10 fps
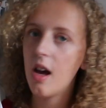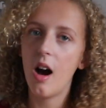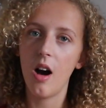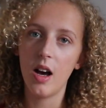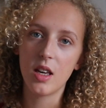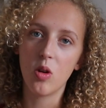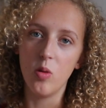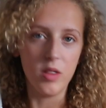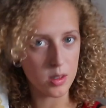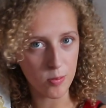I
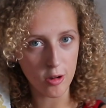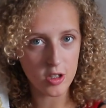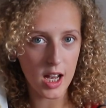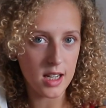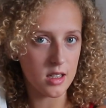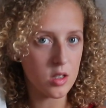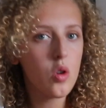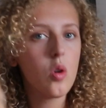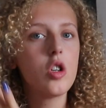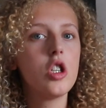called this project
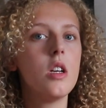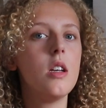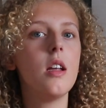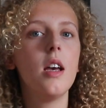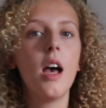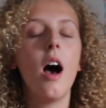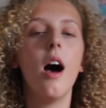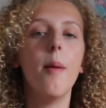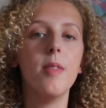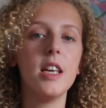Distortion.
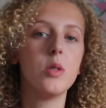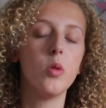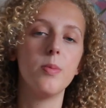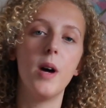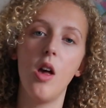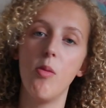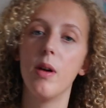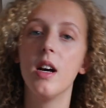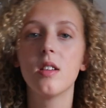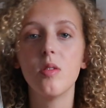This was my own
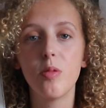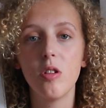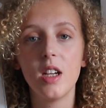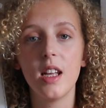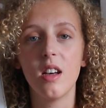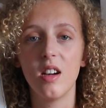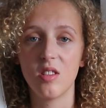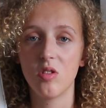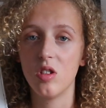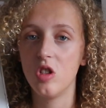personal project that I
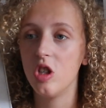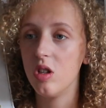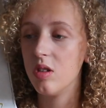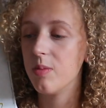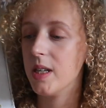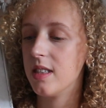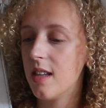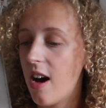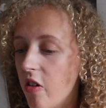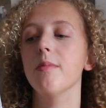got to choose
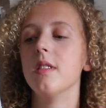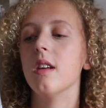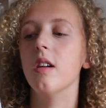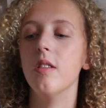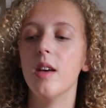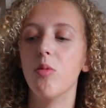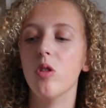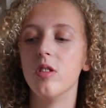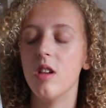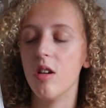myself, so there
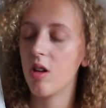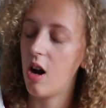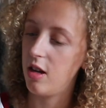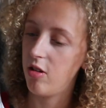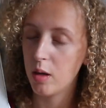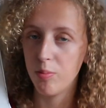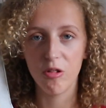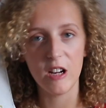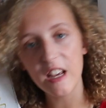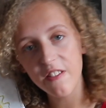was no kind of
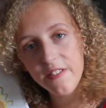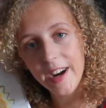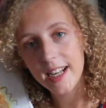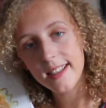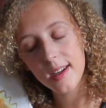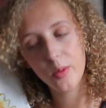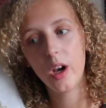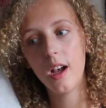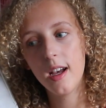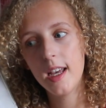brief, as it
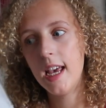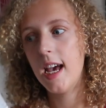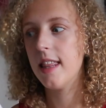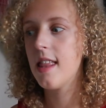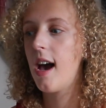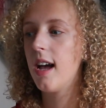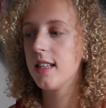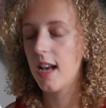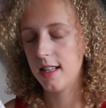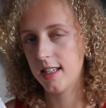were, and that
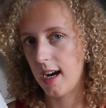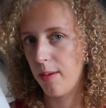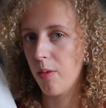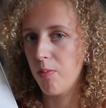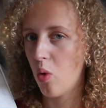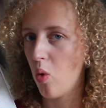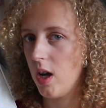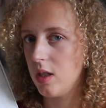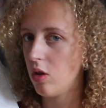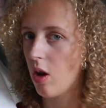tends to happen more
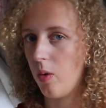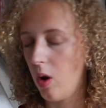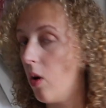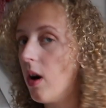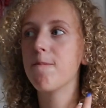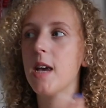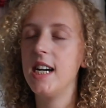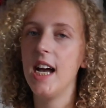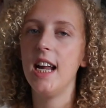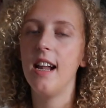as you go along.
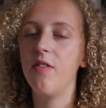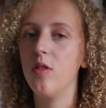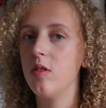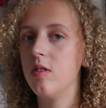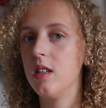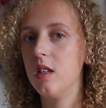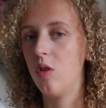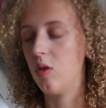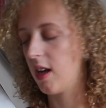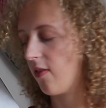At A level
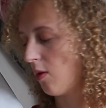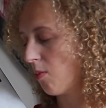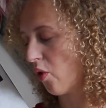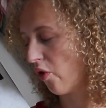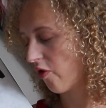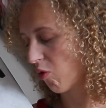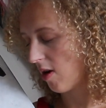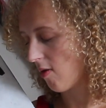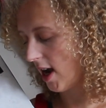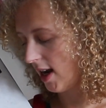you're given more free
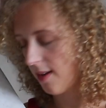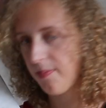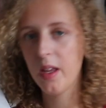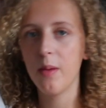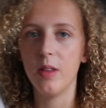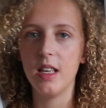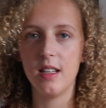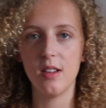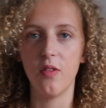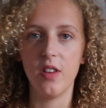rein, but this
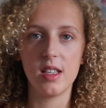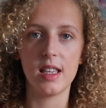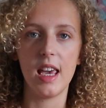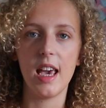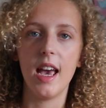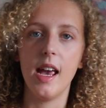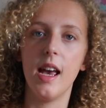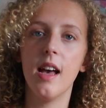is obviously a